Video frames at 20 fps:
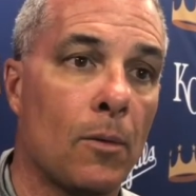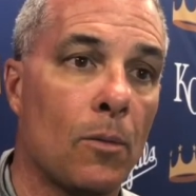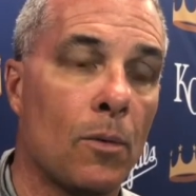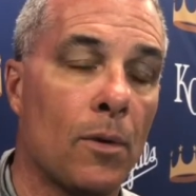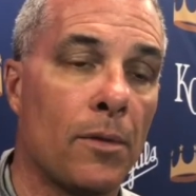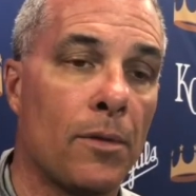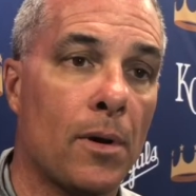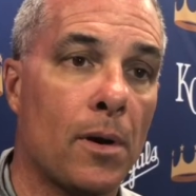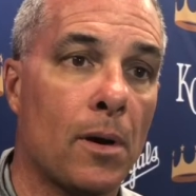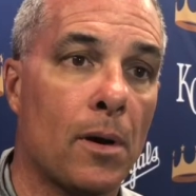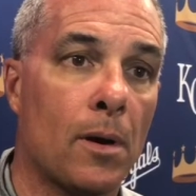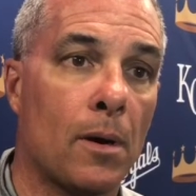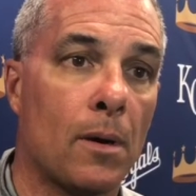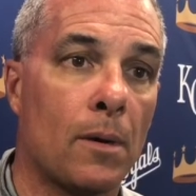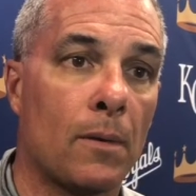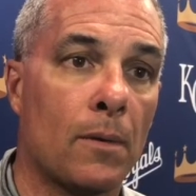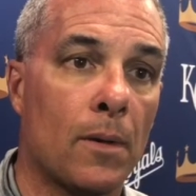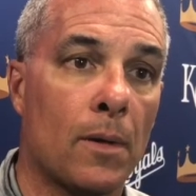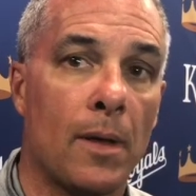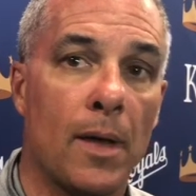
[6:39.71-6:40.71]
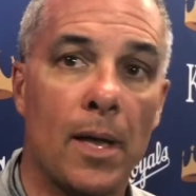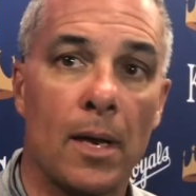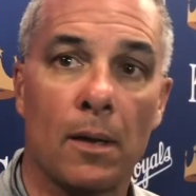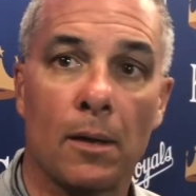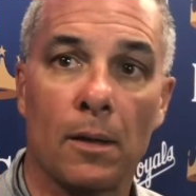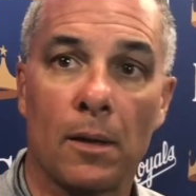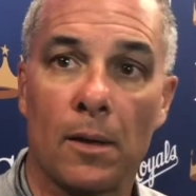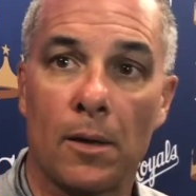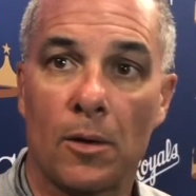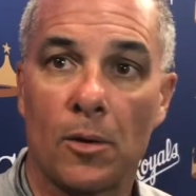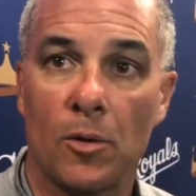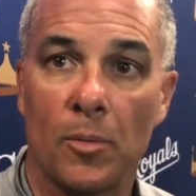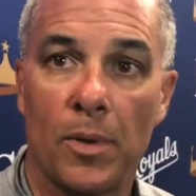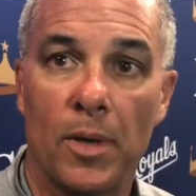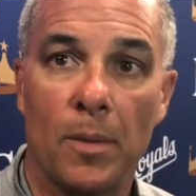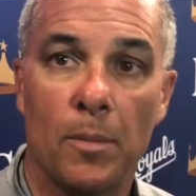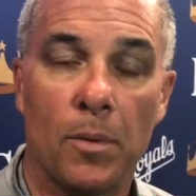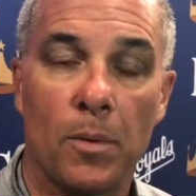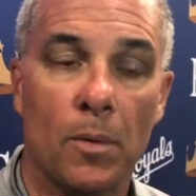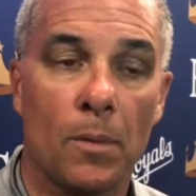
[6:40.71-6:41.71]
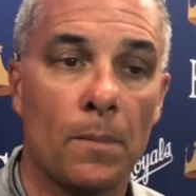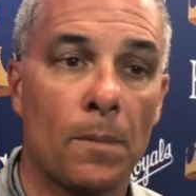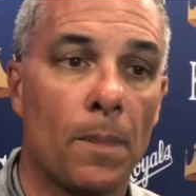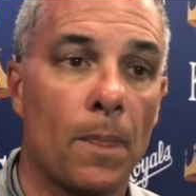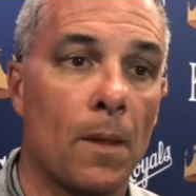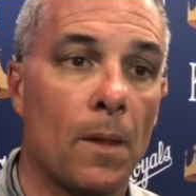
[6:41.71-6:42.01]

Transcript: with our analytical people